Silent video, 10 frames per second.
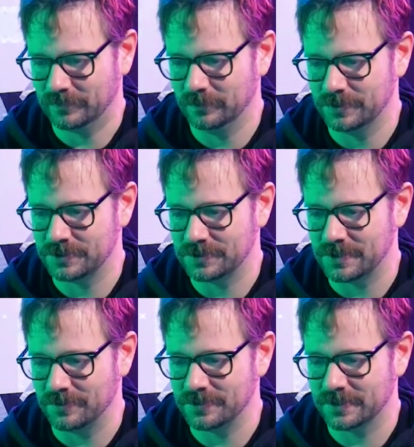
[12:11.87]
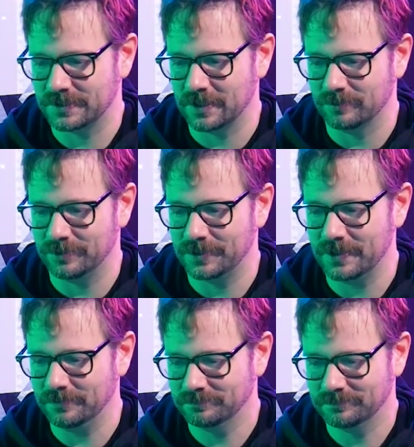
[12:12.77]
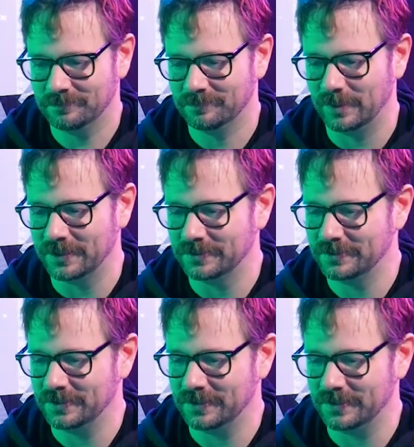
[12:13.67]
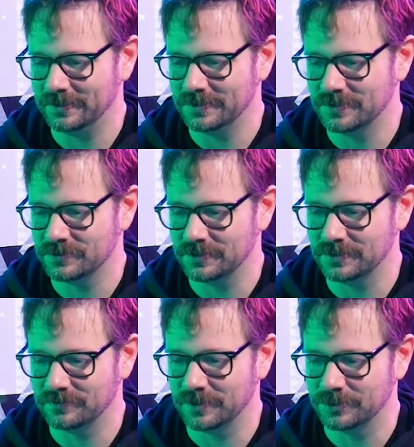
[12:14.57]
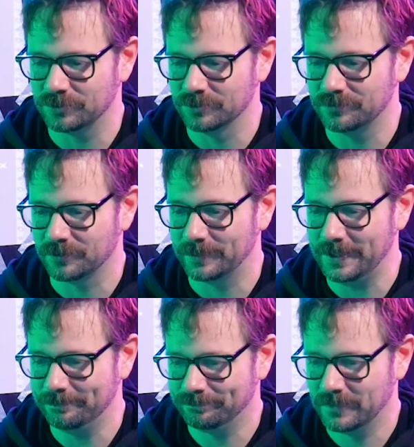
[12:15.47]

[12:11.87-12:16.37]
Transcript: which sounds like a terrible thing, but is very true for me.